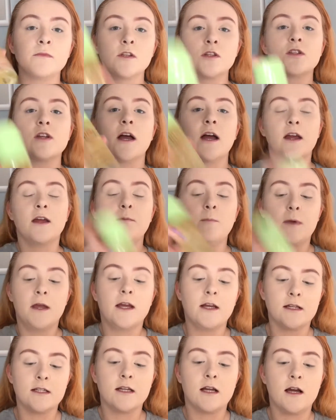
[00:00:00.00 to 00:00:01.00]
So I
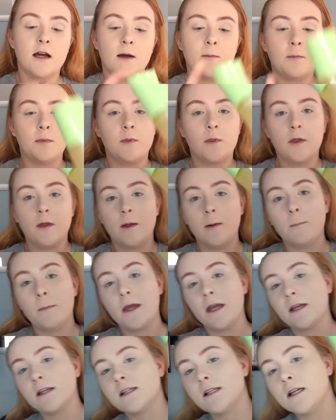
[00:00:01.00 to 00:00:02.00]
picked up the
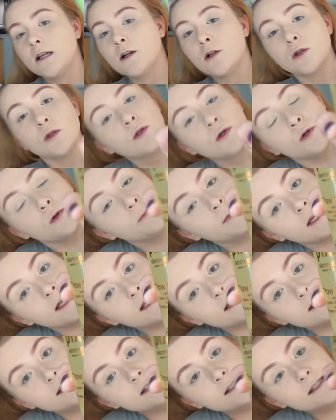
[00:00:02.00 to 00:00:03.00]
Pixie Glow
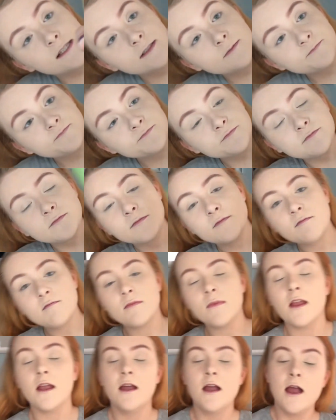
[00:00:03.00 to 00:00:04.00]
Mist
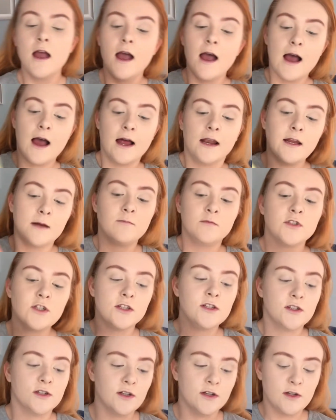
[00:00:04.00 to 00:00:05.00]
and I'm
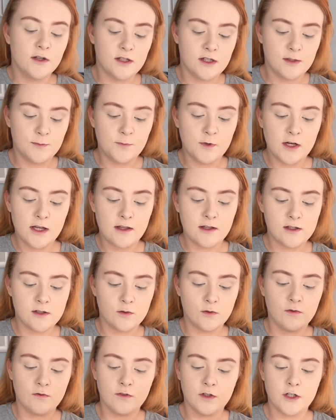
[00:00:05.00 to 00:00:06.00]
just going to spray this
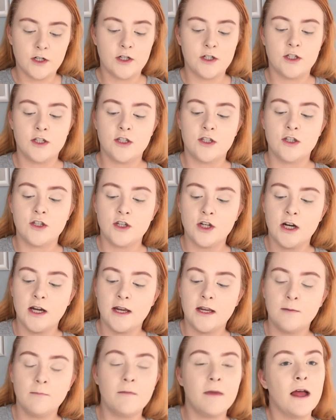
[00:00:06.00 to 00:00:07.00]
over just to try
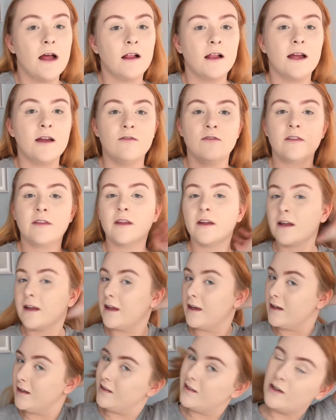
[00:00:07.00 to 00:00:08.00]
and melt everything
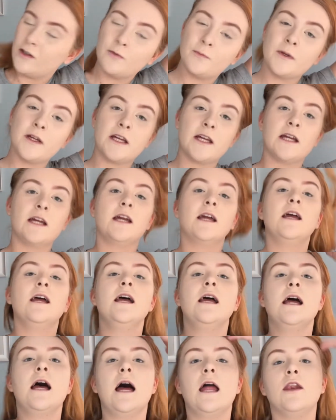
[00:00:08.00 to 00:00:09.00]
in a little bit
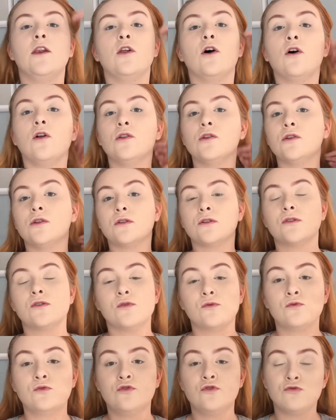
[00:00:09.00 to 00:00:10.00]
and not look
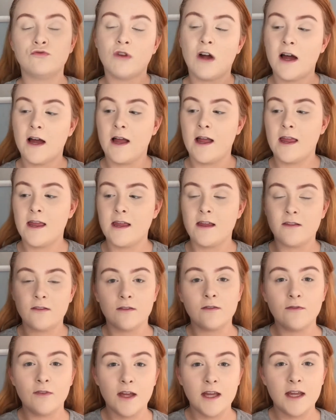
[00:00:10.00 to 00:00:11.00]
so dry in the
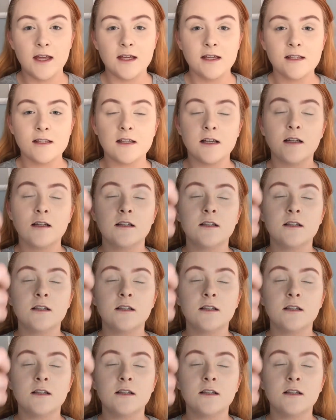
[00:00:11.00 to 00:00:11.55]
face.